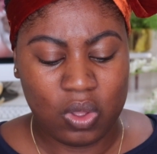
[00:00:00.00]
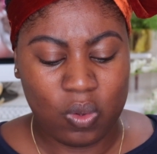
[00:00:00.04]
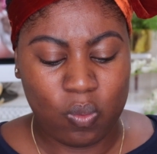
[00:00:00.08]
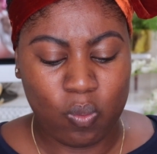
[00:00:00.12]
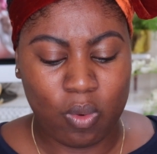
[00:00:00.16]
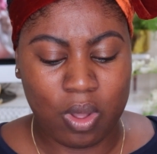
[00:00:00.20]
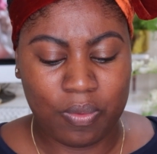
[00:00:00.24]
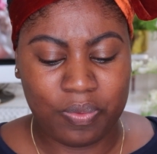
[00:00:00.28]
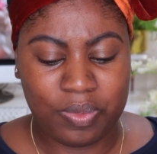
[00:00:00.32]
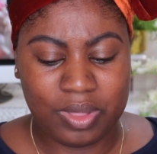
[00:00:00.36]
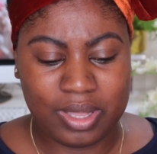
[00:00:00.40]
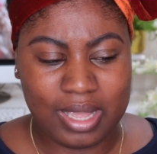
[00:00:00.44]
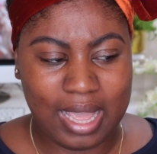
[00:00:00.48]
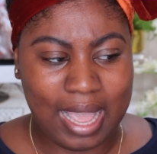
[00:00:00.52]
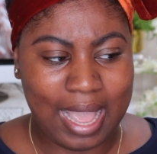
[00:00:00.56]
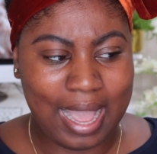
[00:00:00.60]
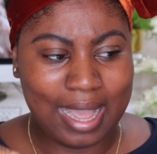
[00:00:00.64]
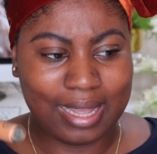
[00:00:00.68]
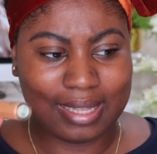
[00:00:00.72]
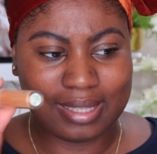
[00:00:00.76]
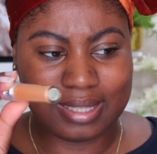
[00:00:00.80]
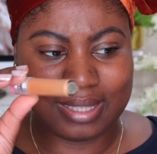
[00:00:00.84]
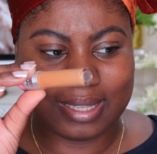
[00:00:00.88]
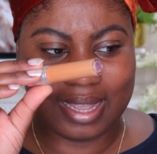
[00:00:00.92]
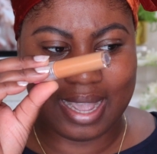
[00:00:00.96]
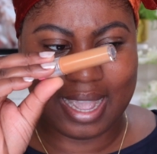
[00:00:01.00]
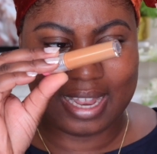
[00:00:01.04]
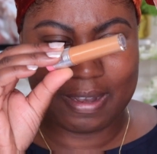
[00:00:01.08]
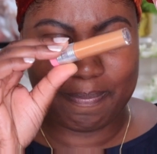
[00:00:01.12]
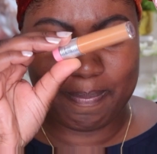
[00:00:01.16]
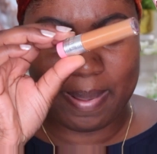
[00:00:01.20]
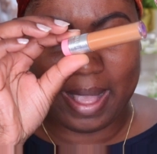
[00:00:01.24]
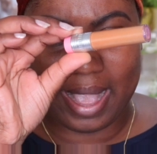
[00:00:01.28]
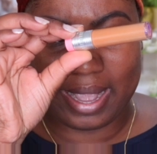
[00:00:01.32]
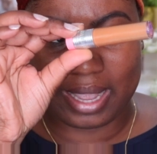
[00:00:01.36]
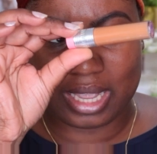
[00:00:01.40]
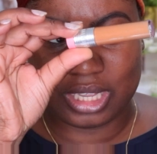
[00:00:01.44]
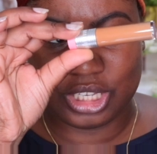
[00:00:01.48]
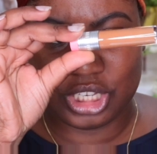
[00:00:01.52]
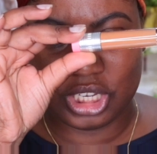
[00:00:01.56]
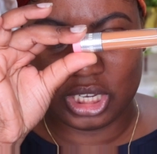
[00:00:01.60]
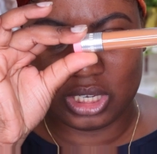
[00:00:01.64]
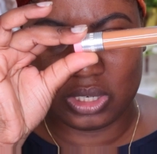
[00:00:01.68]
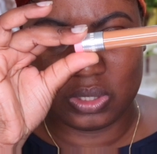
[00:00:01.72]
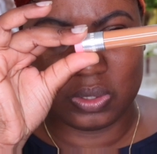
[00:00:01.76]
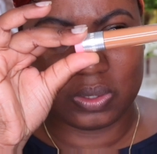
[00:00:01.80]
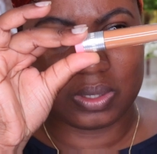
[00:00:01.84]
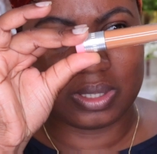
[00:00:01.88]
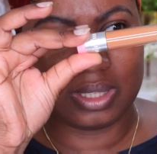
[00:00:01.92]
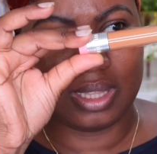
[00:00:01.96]
what the outside
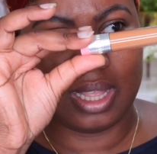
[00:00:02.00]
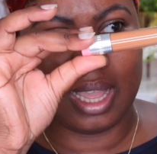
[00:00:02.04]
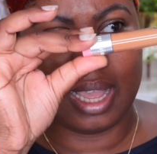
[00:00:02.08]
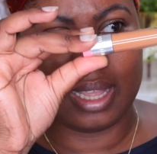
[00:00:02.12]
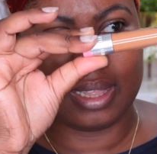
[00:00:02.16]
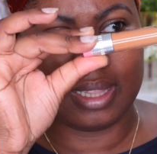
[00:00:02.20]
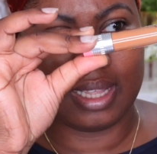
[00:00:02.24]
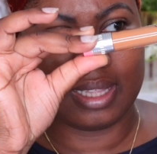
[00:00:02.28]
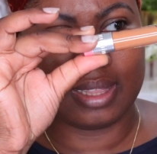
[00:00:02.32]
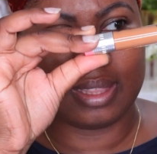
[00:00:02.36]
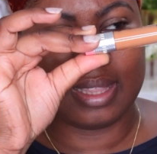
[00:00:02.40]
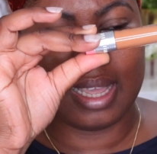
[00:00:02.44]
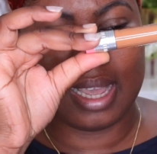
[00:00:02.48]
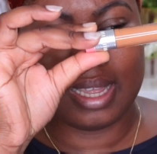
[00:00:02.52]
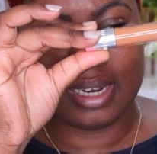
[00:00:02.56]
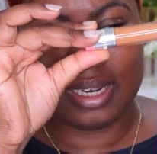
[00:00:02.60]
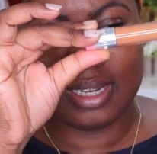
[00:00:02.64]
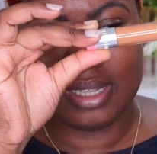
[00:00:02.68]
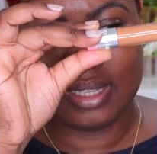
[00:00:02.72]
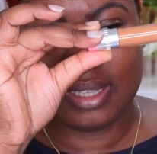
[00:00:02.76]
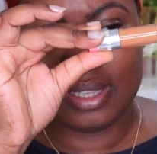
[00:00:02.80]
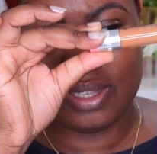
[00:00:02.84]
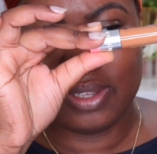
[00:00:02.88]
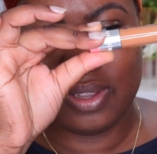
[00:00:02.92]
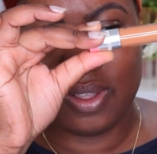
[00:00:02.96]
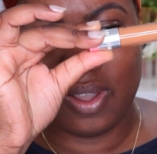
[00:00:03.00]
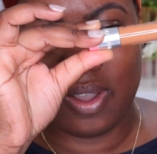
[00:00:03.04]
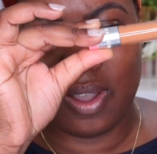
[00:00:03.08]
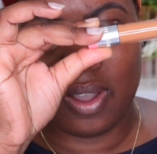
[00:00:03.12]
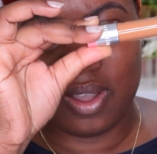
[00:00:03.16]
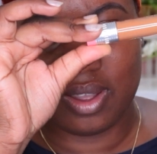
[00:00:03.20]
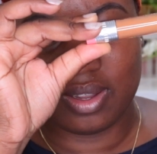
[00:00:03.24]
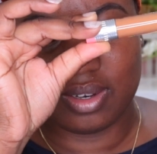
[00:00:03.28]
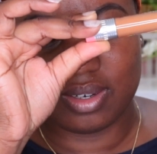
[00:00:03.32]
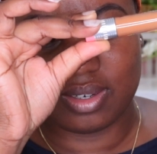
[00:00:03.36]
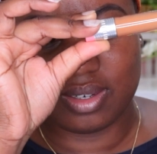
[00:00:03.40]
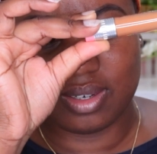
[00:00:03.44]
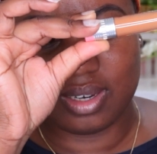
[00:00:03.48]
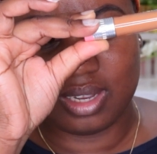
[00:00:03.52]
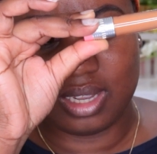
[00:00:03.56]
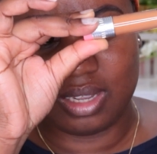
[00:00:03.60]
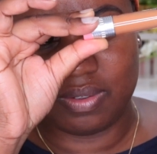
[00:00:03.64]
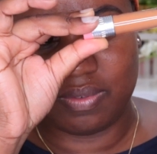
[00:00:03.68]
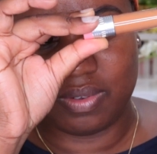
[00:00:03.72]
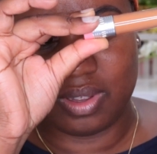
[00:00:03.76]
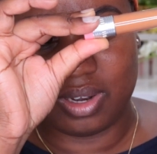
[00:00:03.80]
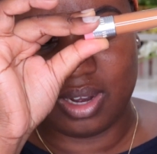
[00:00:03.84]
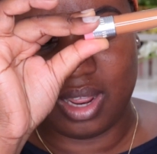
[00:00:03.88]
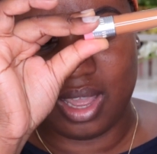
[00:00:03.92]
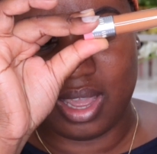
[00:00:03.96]
packaging looks like. Like, that is not
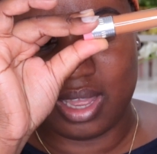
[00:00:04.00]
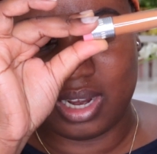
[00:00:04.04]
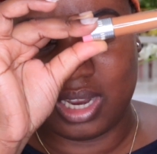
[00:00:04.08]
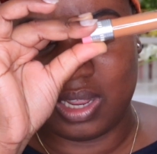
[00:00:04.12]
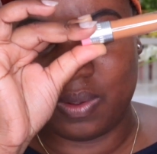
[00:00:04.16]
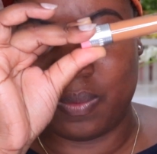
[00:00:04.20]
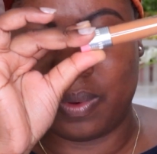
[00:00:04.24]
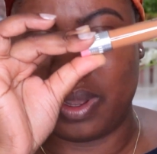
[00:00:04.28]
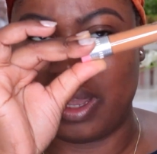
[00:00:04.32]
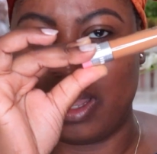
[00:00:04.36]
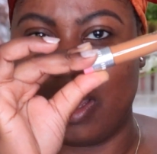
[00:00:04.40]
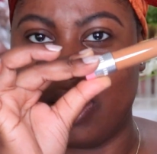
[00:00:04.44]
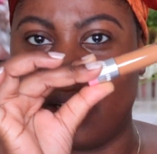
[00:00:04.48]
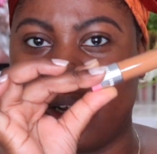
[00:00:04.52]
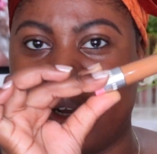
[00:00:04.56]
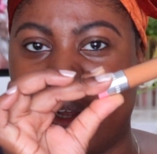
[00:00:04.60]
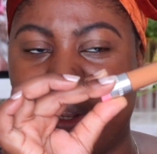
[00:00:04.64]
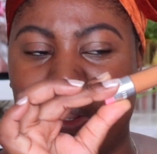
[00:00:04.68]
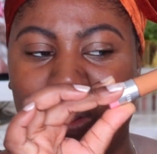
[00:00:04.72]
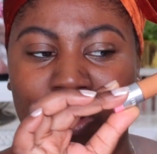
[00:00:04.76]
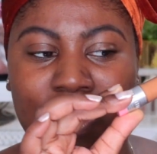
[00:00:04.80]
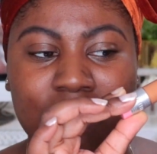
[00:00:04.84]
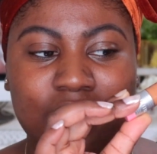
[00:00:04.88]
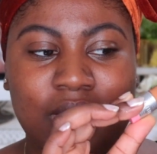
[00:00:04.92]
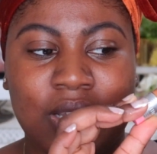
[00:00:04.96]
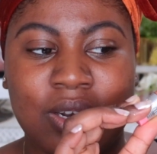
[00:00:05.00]
even anywhere close.